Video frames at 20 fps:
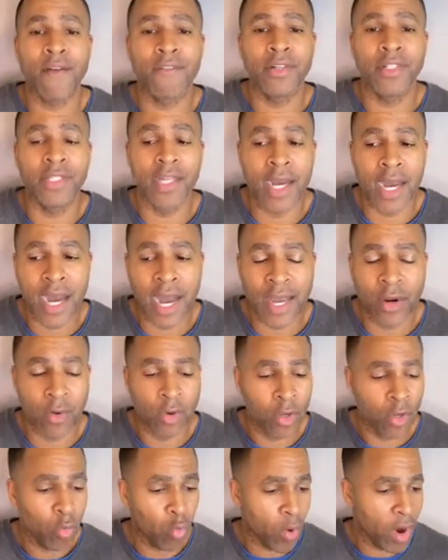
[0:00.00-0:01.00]
whether it
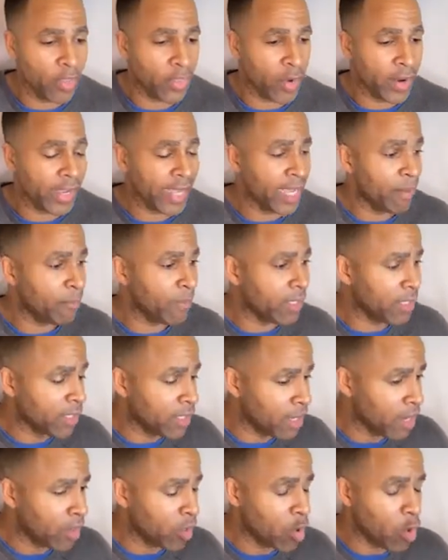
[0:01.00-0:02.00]
be good or whether
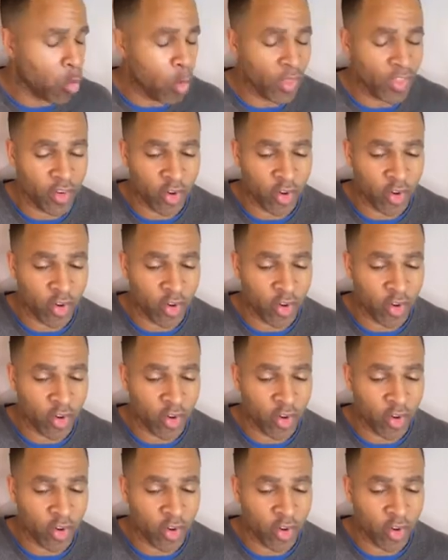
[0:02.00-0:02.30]
it be evil.